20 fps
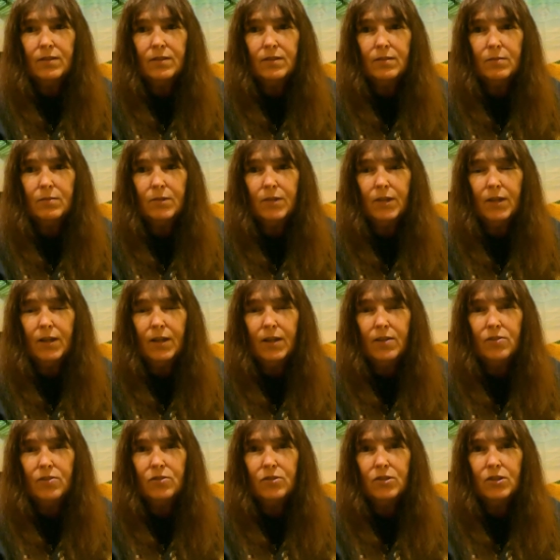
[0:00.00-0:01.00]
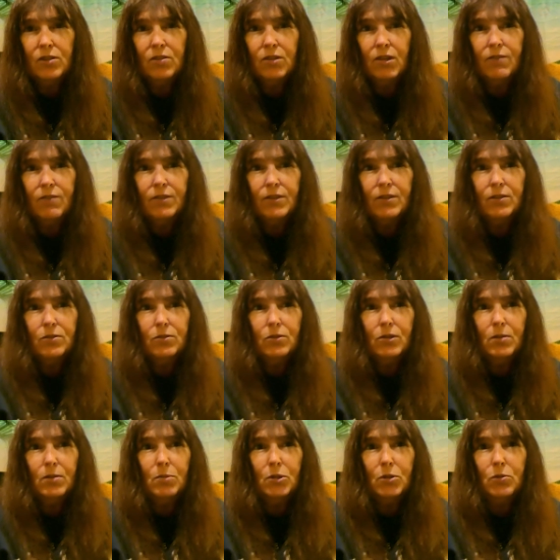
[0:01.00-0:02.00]
with that National Geographic
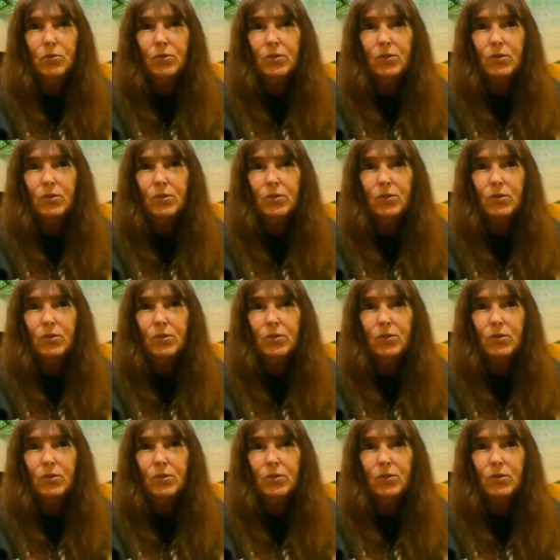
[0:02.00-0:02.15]
touring boat.